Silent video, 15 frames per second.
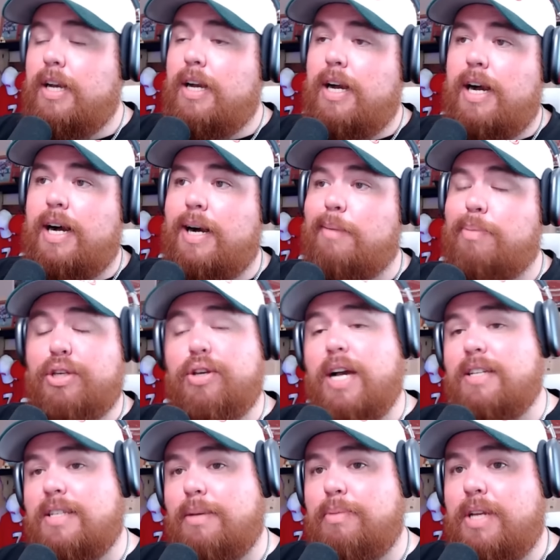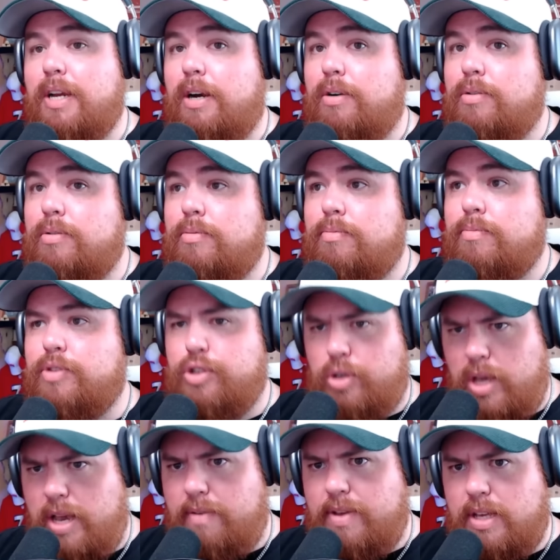But you guys let me know, do you
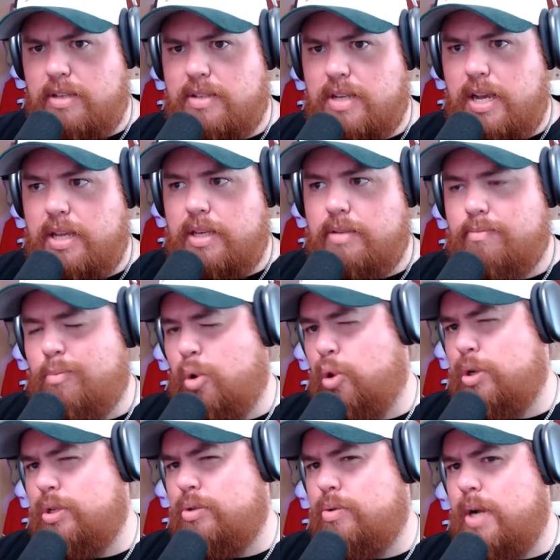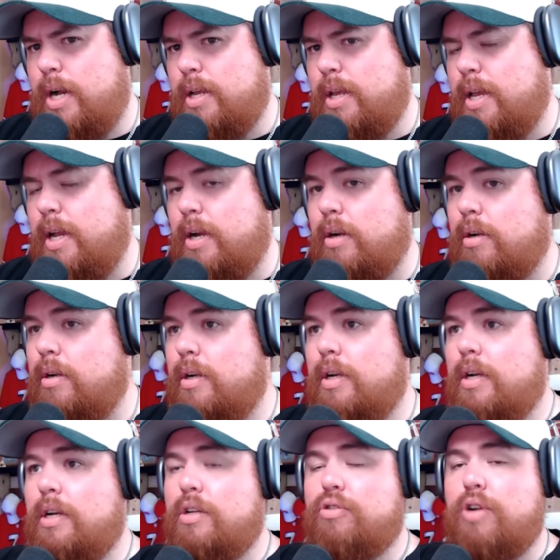have anxiety or do you not care?
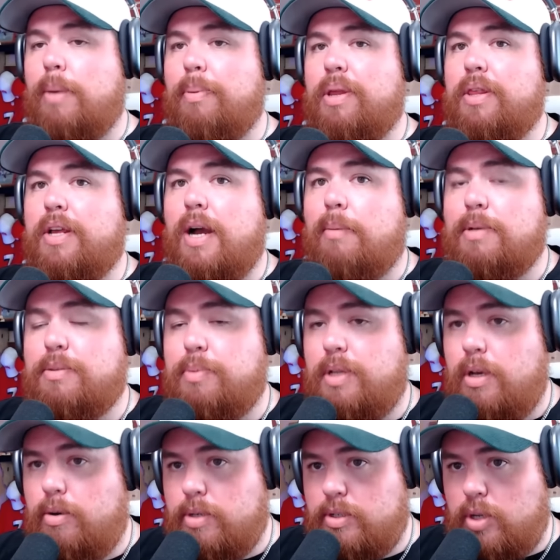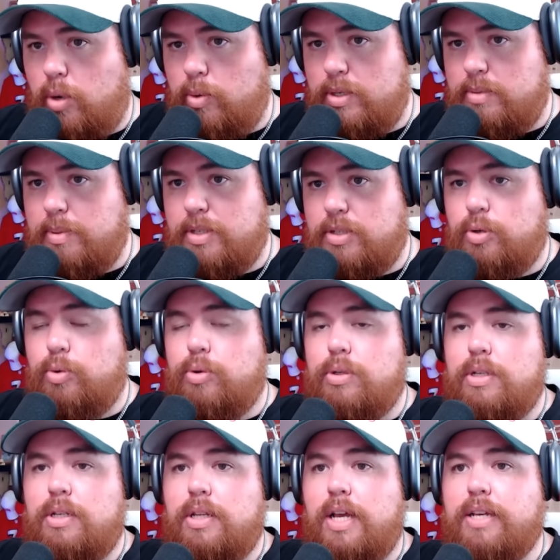Drop it in the comments below. And as always, make sure
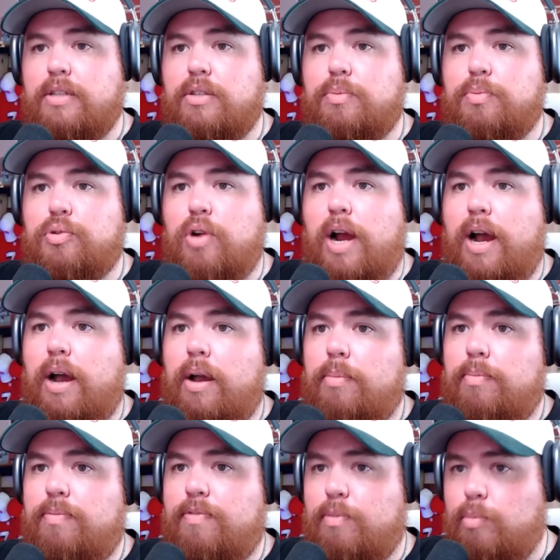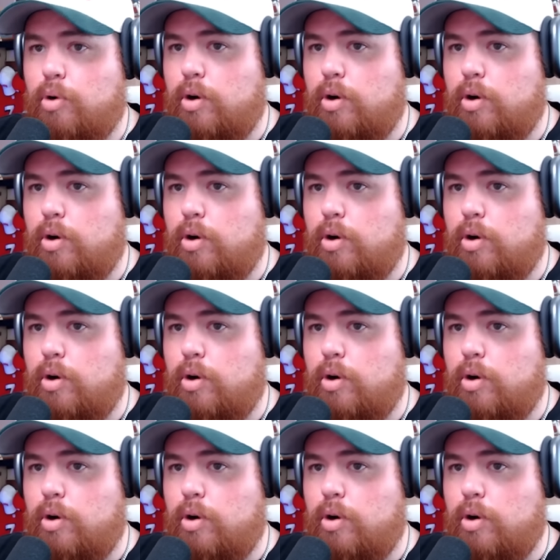to like and subscribe for more